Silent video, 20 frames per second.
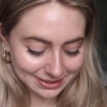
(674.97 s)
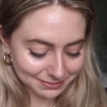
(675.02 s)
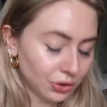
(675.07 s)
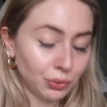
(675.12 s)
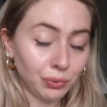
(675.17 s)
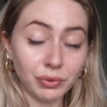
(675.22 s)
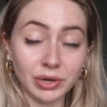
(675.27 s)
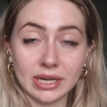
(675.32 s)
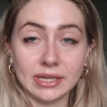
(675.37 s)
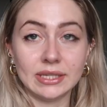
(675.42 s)

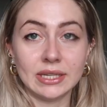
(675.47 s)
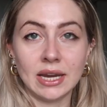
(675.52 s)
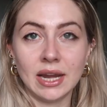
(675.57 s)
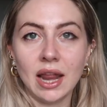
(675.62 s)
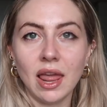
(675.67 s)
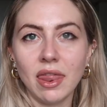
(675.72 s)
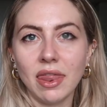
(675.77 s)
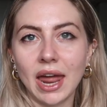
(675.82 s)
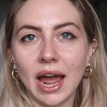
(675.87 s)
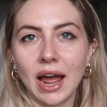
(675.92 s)
The
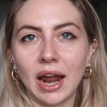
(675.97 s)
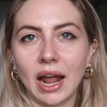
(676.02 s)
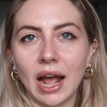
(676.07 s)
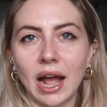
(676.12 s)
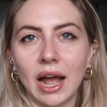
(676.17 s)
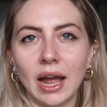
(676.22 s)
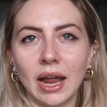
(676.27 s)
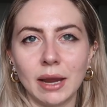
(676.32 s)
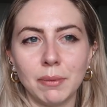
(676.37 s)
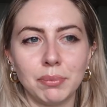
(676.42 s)
reason that
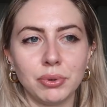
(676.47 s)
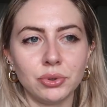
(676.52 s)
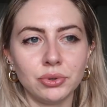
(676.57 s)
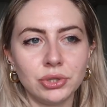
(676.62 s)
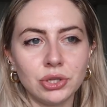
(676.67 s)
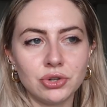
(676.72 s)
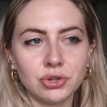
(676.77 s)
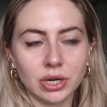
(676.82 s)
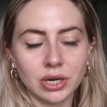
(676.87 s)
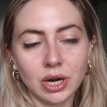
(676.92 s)
I pulled
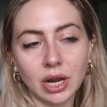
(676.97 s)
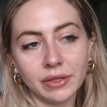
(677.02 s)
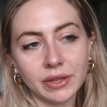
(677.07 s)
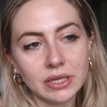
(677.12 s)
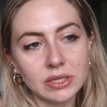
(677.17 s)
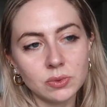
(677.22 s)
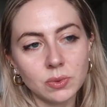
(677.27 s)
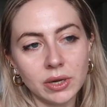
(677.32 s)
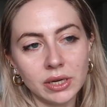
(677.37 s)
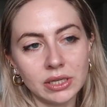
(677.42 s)
the trigger on
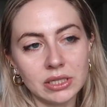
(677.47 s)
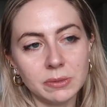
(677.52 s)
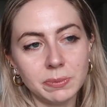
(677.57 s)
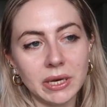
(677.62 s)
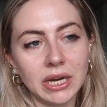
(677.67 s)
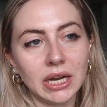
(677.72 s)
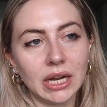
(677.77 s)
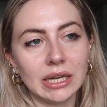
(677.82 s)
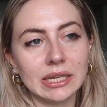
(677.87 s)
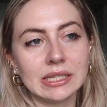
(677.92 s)
this one is
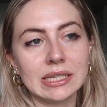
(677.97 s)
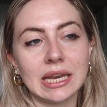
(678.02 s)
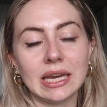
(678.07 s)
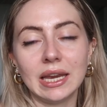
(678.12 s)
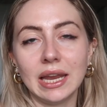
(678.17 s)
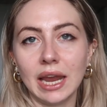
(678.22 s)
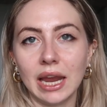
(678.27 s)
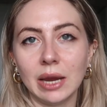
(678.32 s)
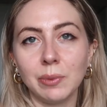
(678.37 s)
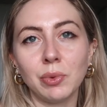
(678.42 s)
because
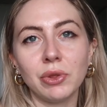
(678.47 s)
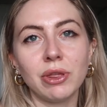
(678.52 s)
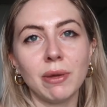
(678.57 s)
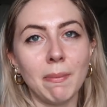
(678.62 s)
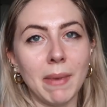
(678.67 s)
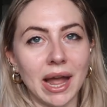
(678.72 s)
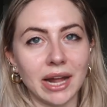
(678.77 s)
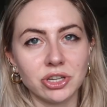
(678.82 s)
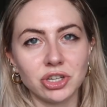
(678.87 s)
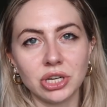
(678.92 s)
it came with a
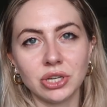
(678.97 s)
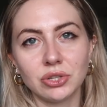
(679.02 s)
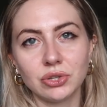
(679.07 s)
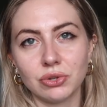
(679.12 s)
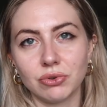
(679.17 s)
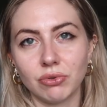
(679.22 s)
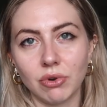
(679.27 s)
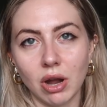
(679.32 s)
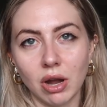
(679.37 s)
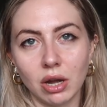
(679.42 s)
matching
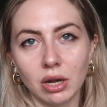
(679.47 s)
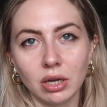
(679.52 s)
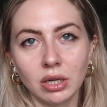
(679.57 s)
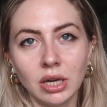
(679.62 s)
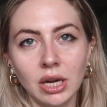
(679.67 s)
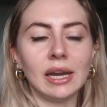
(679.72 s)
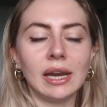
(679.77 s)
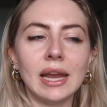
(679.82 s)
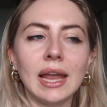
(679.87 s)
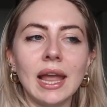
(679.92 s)

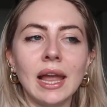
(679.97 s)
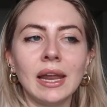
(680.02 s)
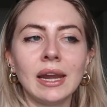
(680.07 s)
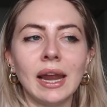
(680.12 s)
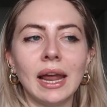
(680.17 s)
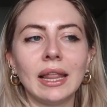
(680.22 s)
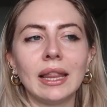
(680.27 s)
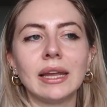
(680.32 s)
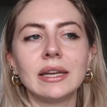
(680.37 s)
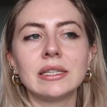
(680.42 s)
sarong. And again,
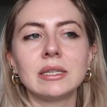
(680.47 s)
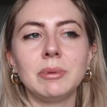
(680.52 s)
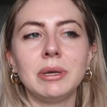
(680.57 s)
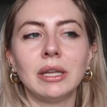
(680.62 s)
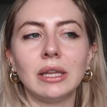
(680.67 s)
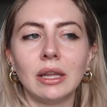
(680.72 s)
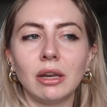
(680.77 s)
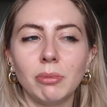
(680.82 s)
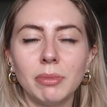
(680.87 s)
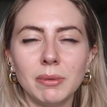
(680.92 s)
I like to be
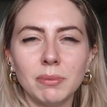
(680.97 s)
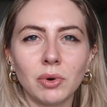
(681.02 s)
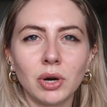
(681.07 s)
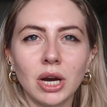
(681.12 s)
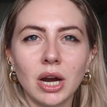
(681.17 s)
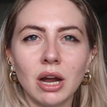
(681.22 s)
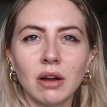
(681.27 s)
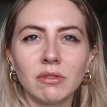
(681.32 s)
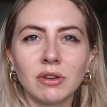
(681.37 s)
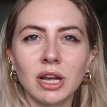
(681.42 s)
a little bit more
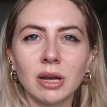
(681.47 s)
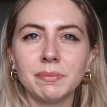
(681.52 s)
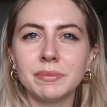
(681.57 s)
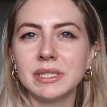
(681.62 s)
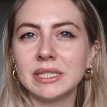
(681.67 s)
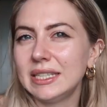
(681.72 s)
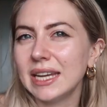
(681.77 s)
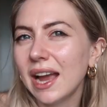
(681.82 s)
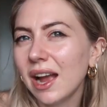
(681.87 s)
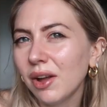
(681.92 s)
covered up
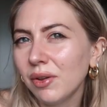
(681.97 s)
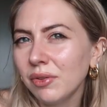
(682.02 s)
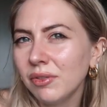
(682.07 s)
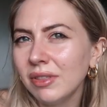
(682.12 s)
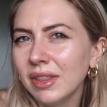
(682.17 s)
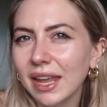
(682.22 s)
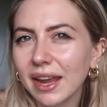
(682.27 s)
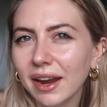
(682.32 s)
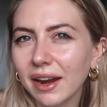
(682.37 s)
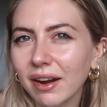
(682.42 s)

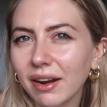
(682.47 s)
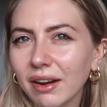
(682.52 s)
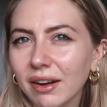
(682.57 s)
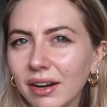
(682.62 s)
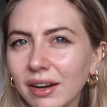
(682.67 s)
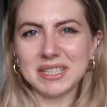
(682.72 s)
down there.